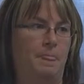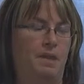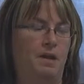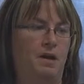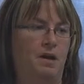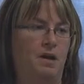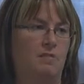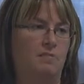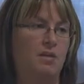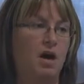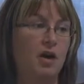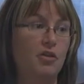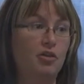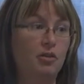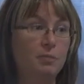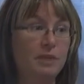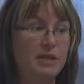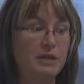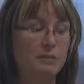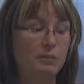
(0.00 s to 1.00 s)
Other
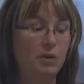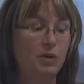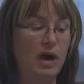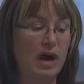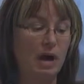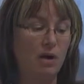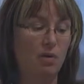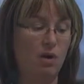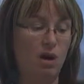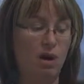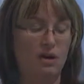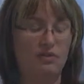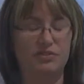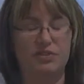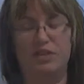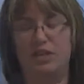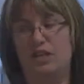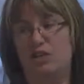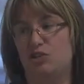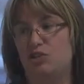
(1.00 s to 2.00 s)
people, how
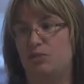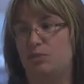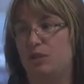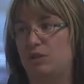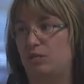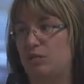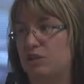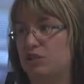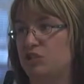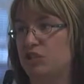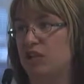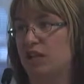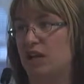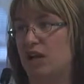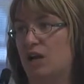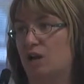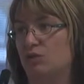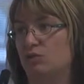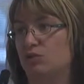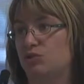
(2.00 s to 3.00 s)
often they should be reaching
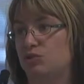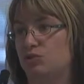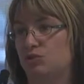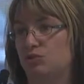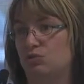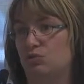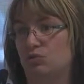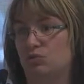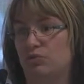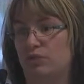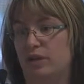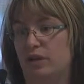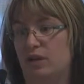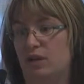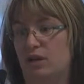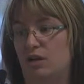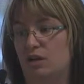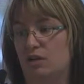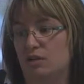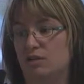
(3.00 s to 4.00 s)
out to
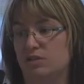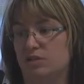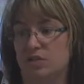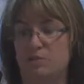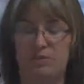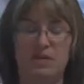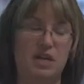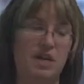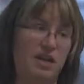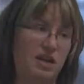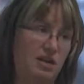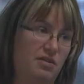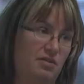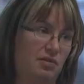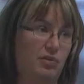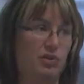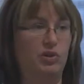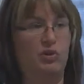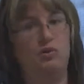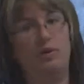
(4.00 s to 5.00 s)
their CPA, even
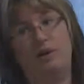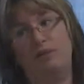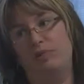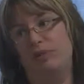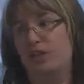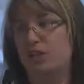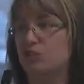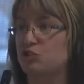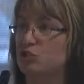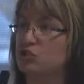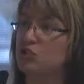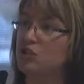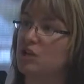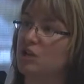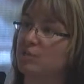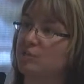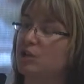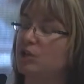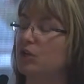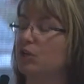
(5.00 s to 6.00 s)
with a great
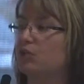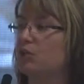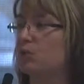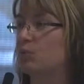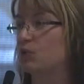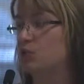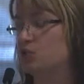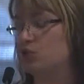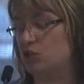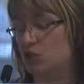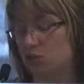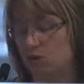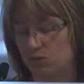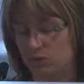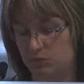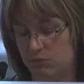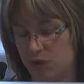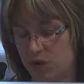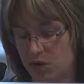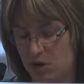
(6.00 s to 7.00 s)
relationship. You don't know what you
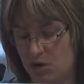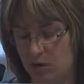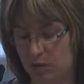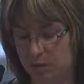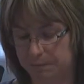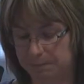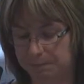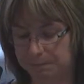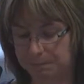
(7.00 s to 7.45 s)
don't know.